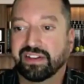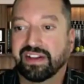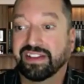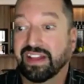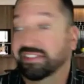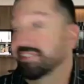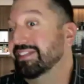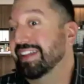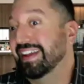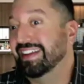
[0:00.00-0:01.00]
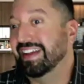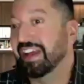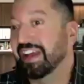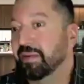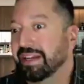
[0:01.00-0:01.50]
And that
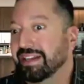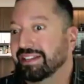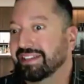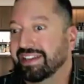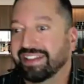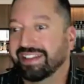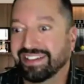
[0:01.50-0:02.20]
anybody could take that.